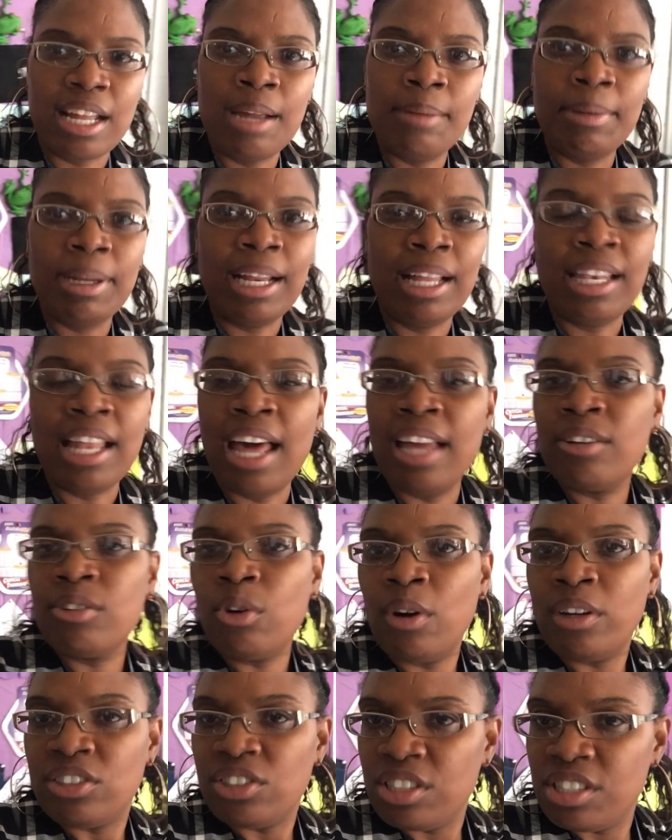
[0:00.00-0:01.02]
I mean, a lot of
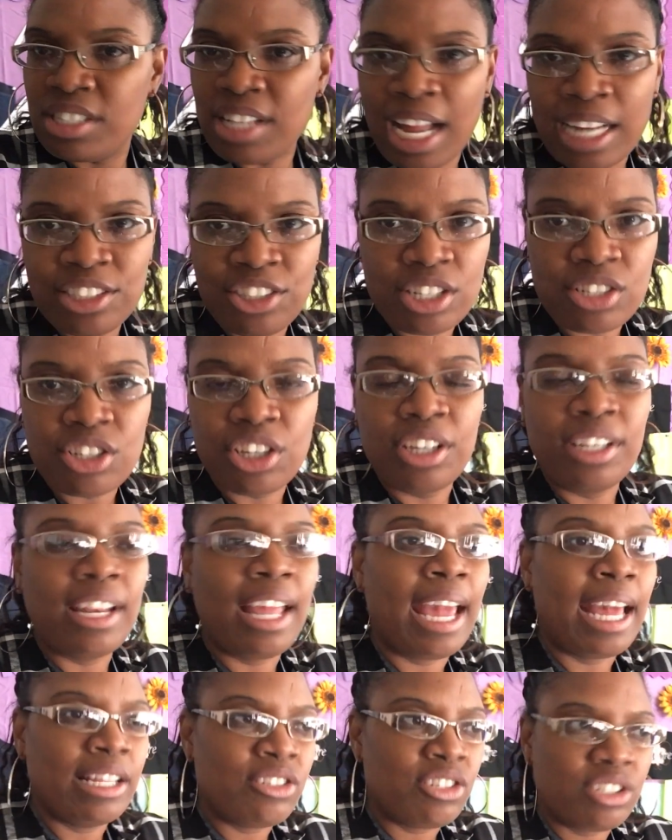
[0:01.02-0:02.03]
questions I just couldn't
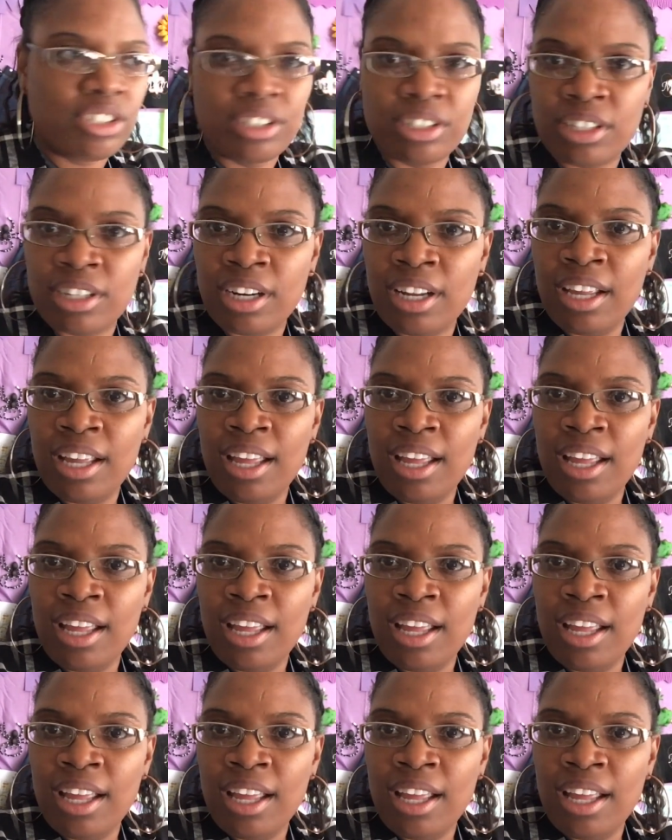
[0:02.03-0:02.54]
answer.